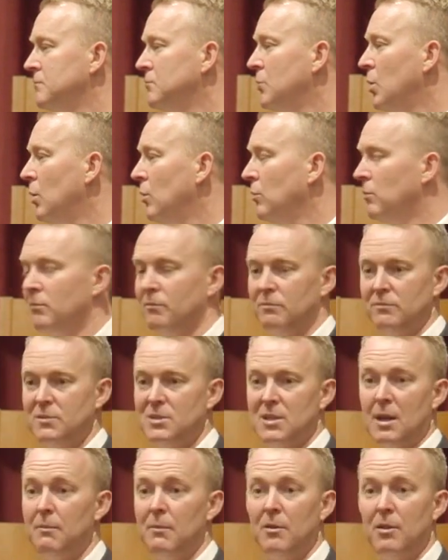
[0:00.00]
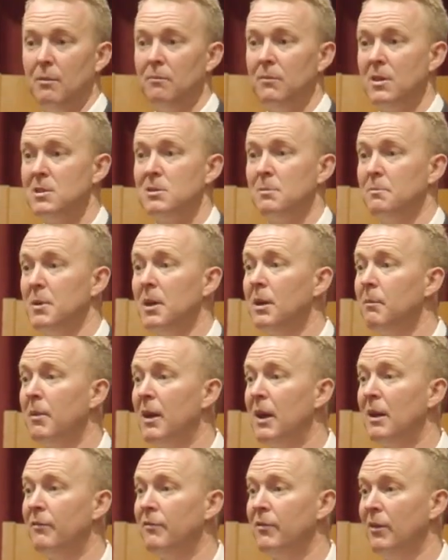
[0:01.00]
Well, some of them, there's a big
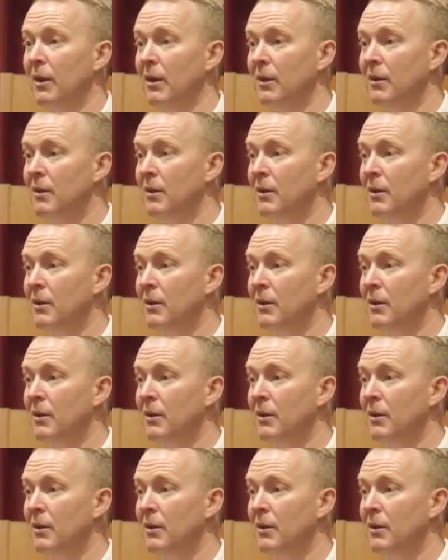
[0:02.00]
benefit